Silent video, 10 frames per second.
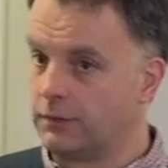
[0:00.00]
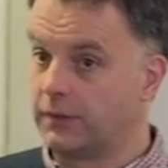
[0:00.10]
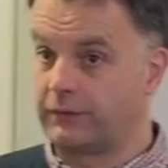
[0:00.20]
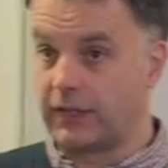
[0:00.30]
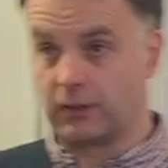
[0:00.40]

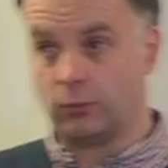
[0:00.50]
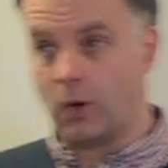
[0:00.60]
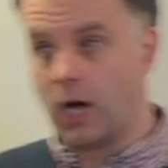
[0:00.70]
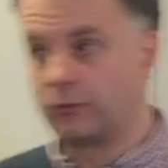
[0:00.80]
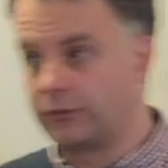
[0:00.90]
They take a
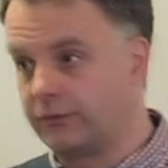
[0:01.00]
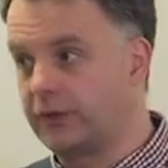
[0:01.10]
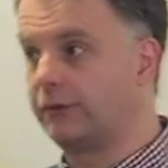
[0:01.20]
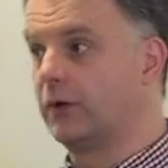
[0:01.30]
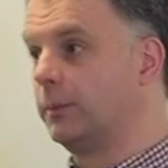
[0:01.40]
while to
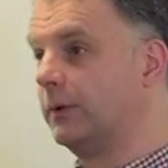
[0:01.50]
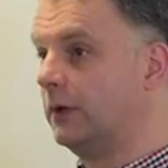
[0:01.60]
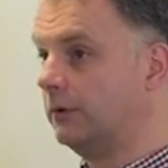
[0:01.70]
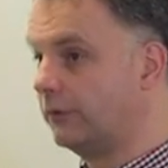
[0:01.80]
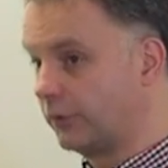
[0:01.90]
set up and
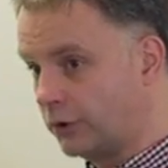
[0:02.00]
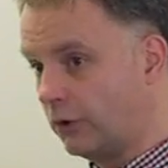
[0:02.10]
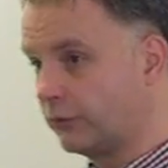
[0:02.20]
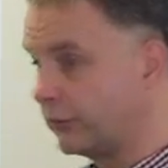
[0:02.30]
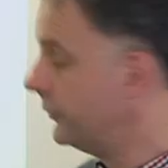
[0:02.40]
there is a
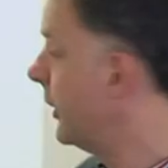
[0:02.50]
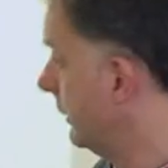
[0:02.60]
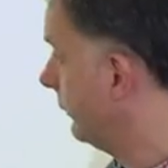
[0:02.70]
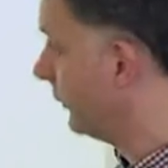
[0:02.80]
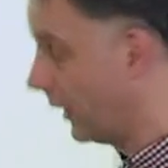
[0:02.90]
cost of
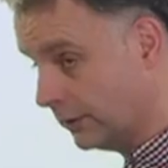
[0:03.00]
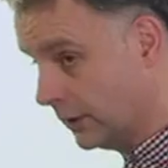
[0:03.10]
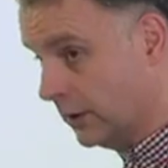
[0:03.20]
doing so.